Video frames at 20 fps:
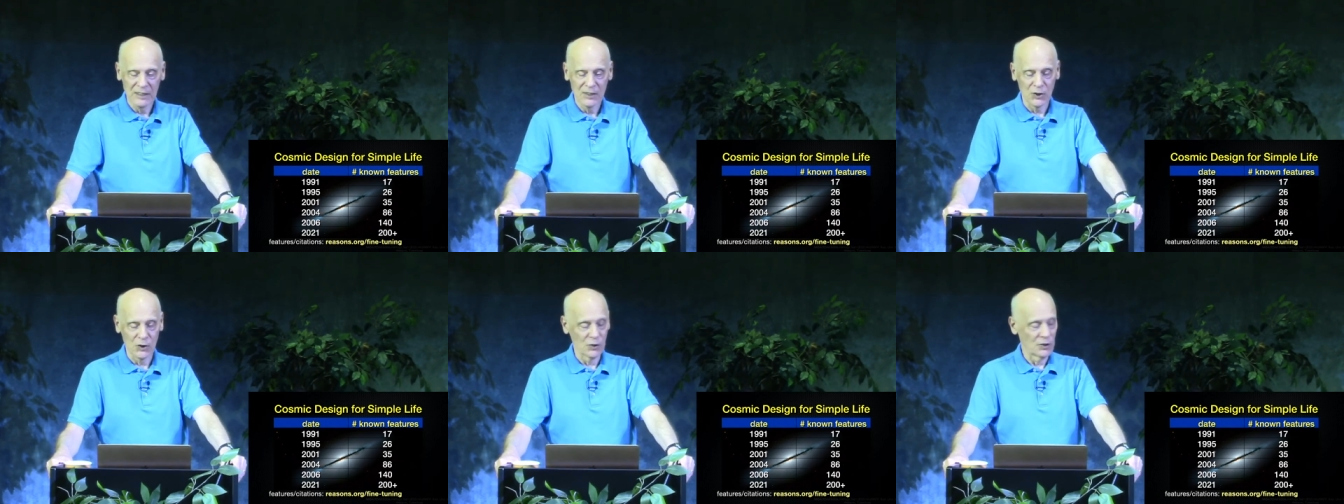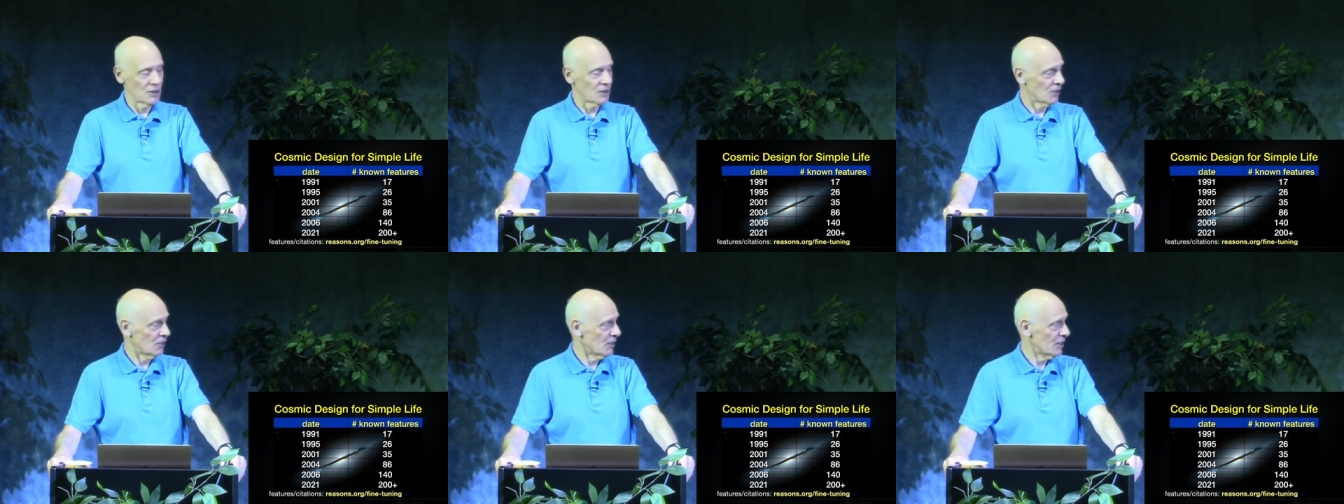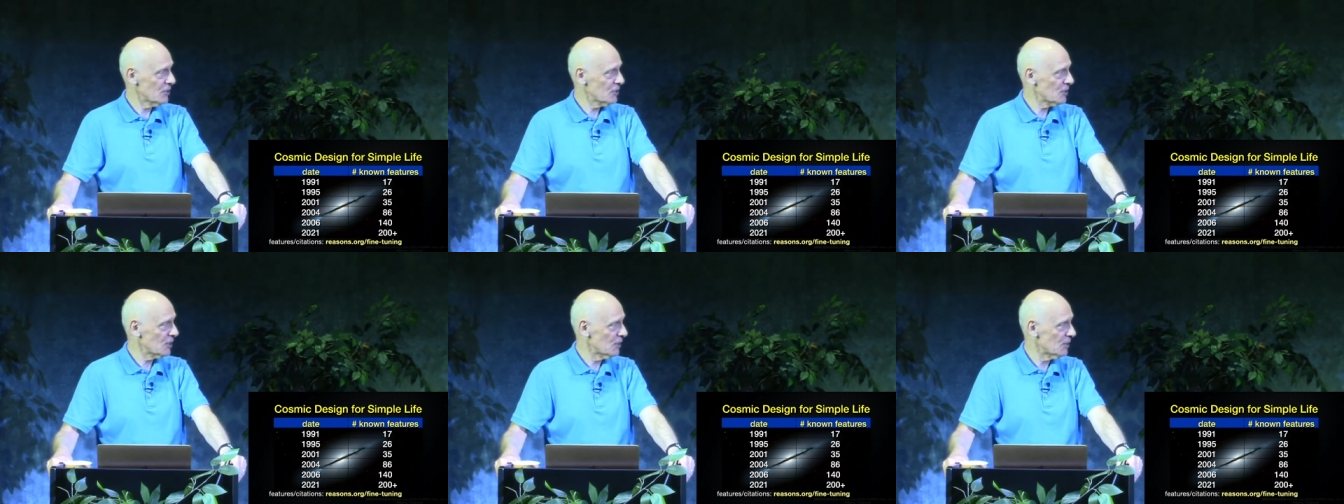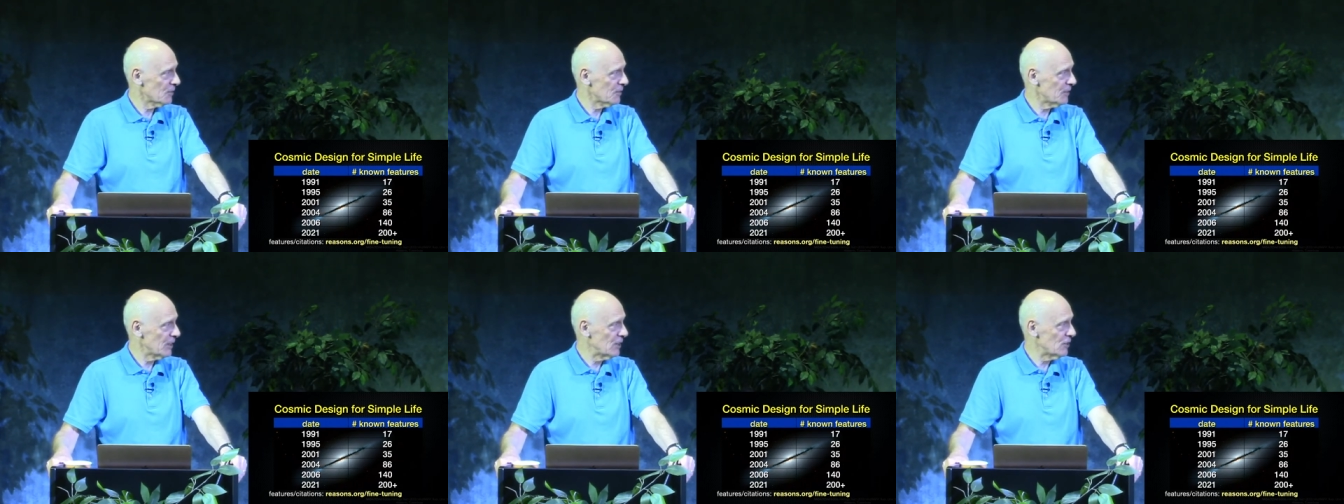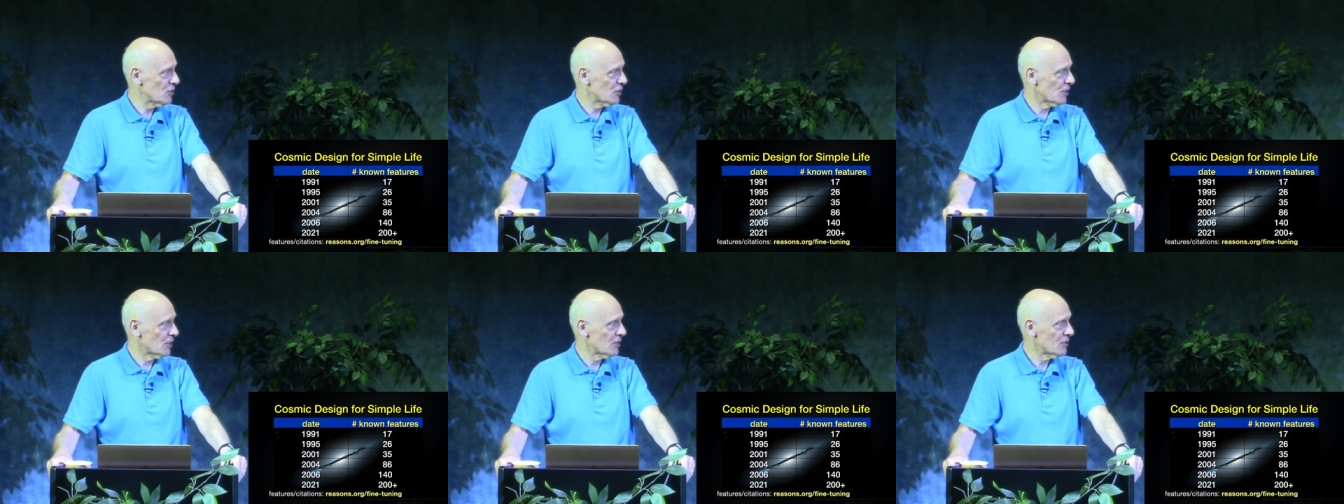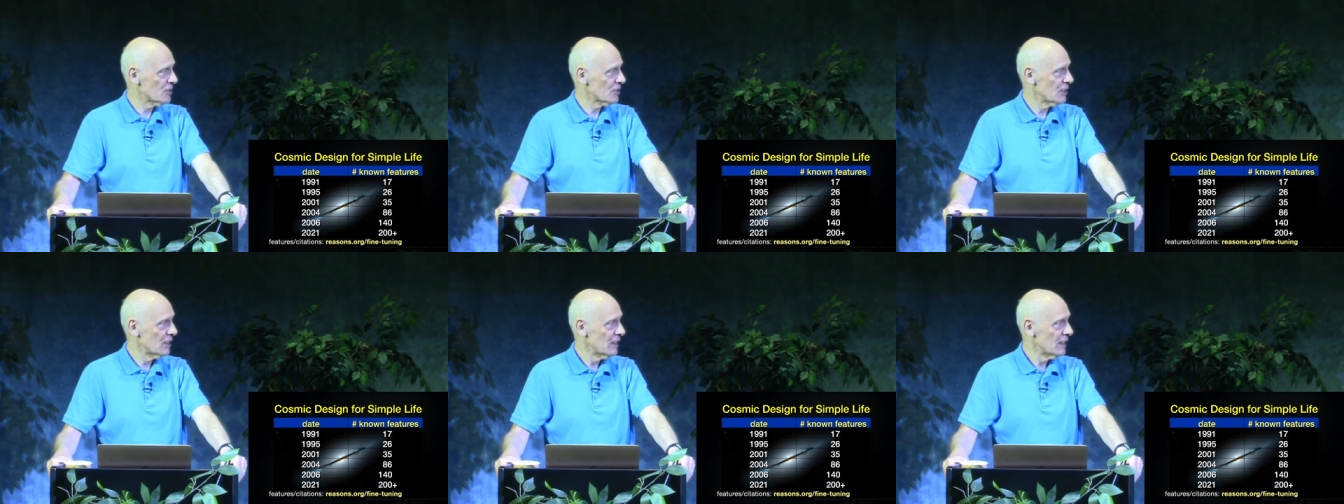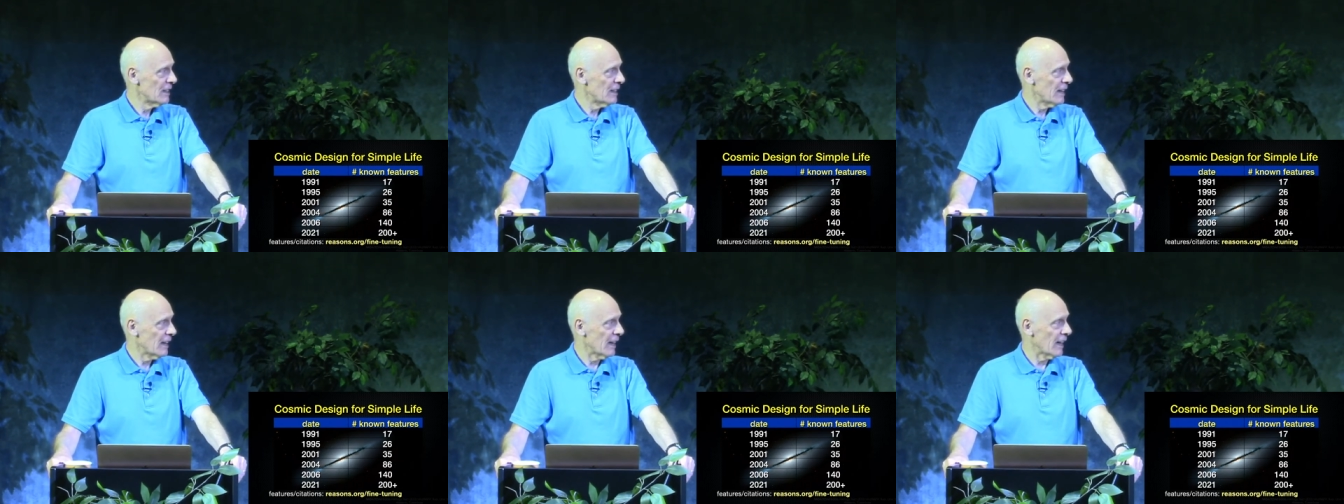you get a list of the features
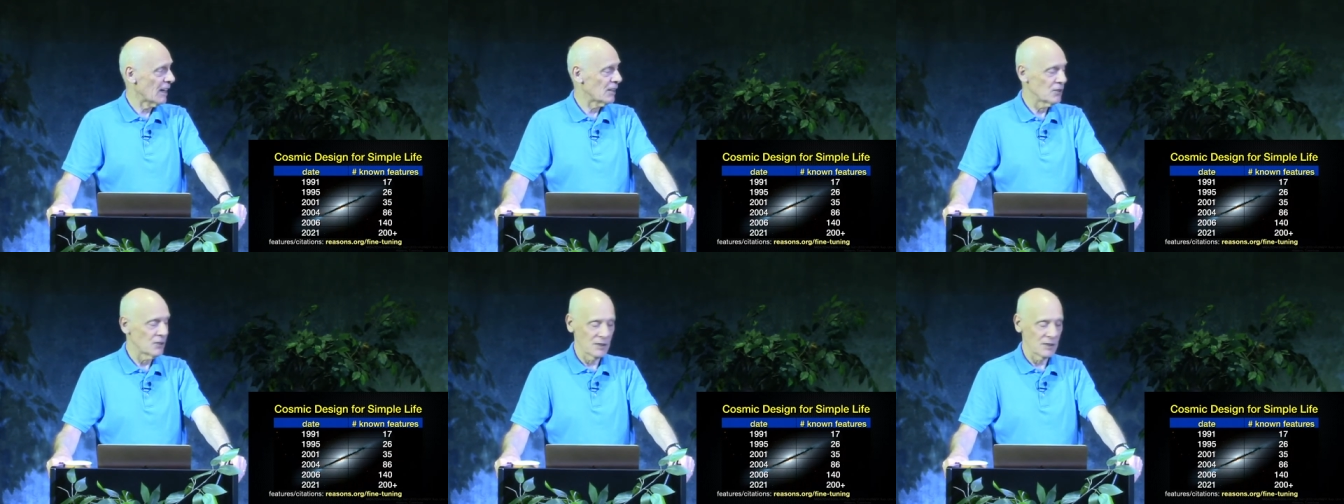and